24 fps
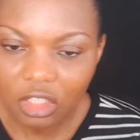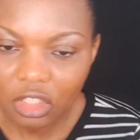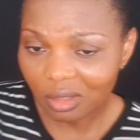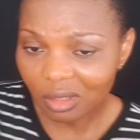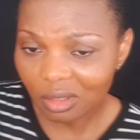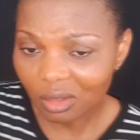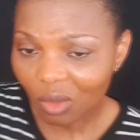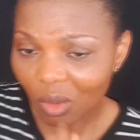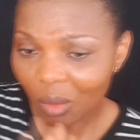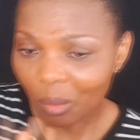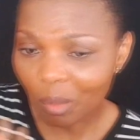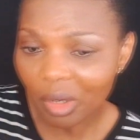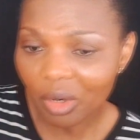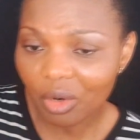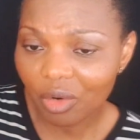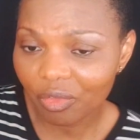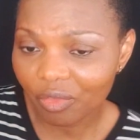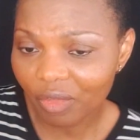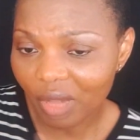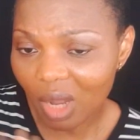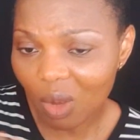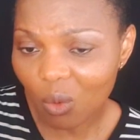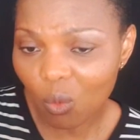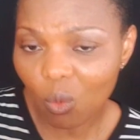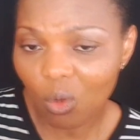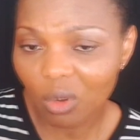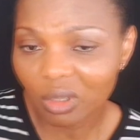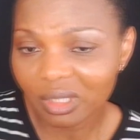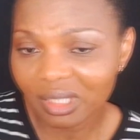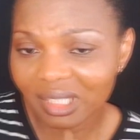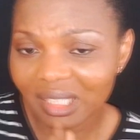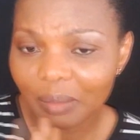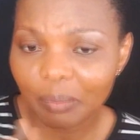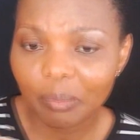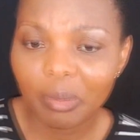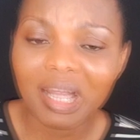The number of that one
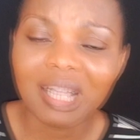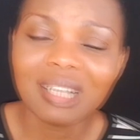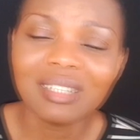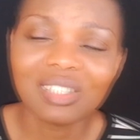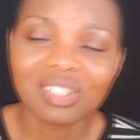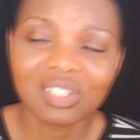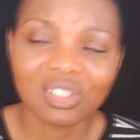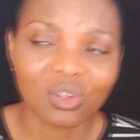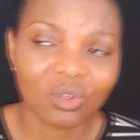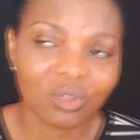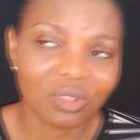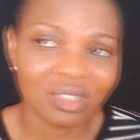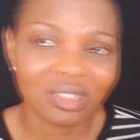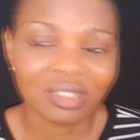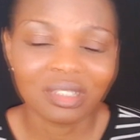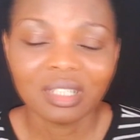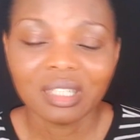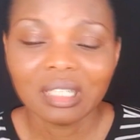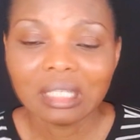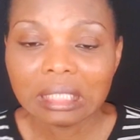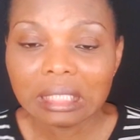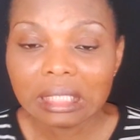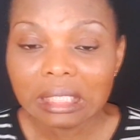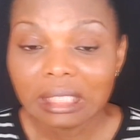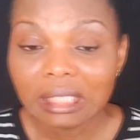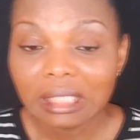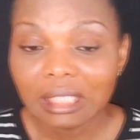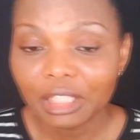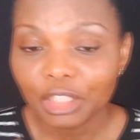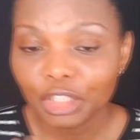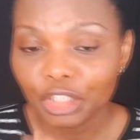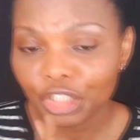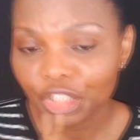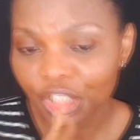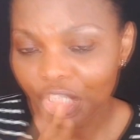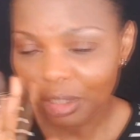depends on the
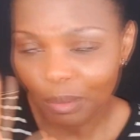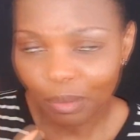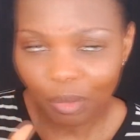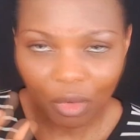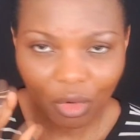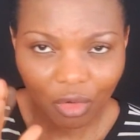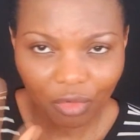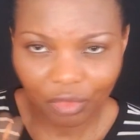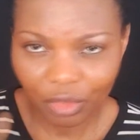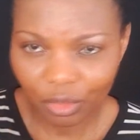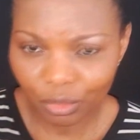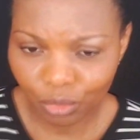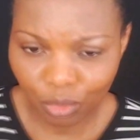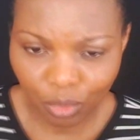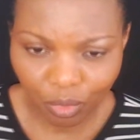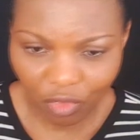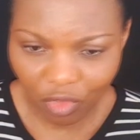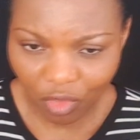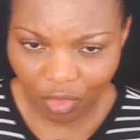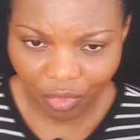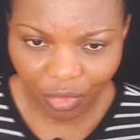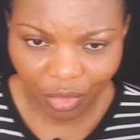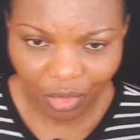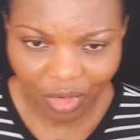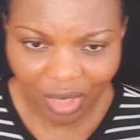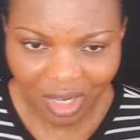shape of the roof of your